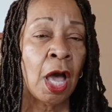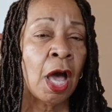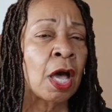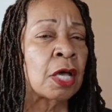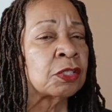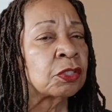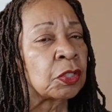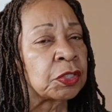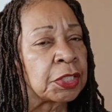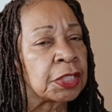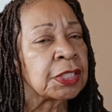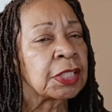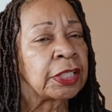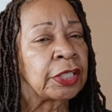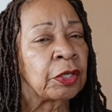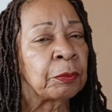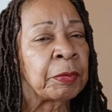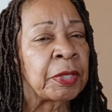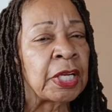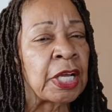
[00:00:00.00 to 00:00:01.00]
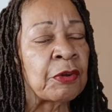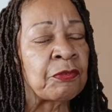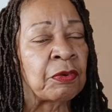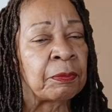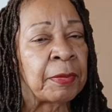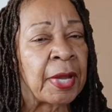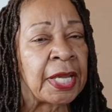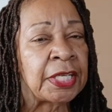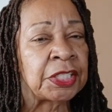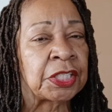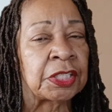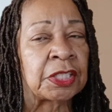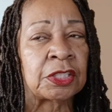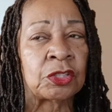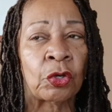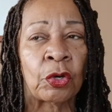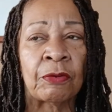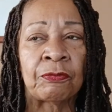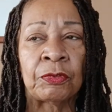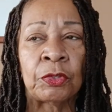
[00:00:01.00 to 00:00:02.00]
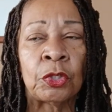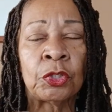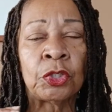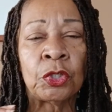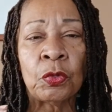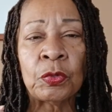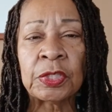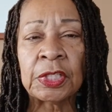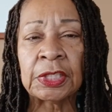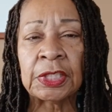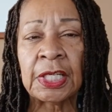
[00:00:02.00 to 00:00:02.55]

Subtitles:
So just a little bit of information. So if you're using